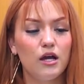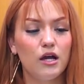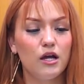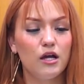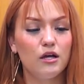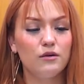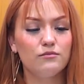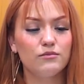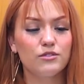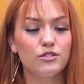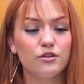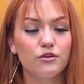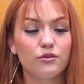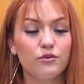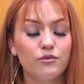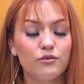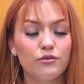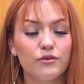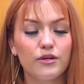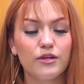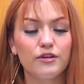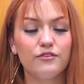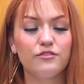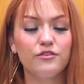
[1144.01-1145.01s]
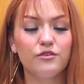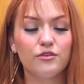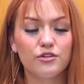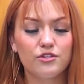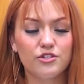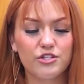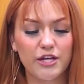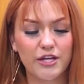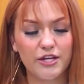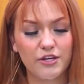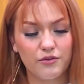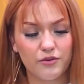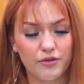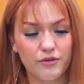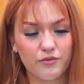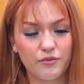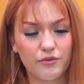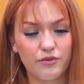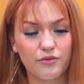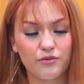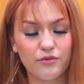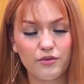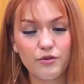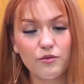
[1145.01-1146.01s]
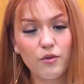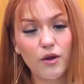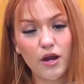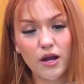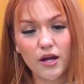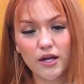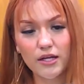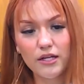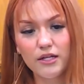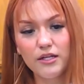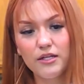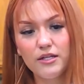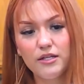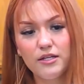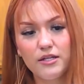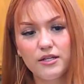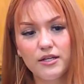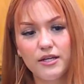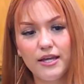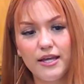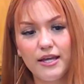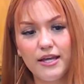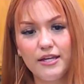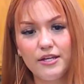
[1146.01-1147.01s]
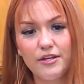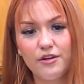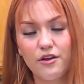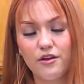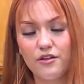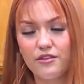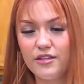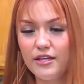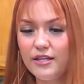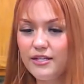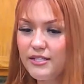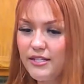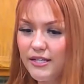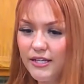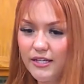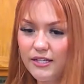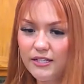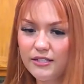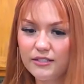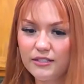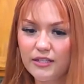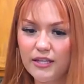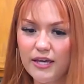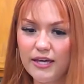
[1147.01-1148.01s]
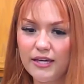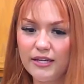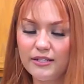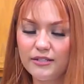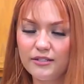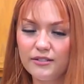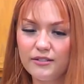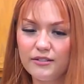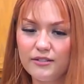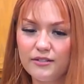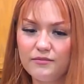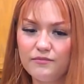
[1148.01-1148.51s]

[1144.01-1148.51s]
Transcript: Um, so if you're genuine with who you are and you're authentic, like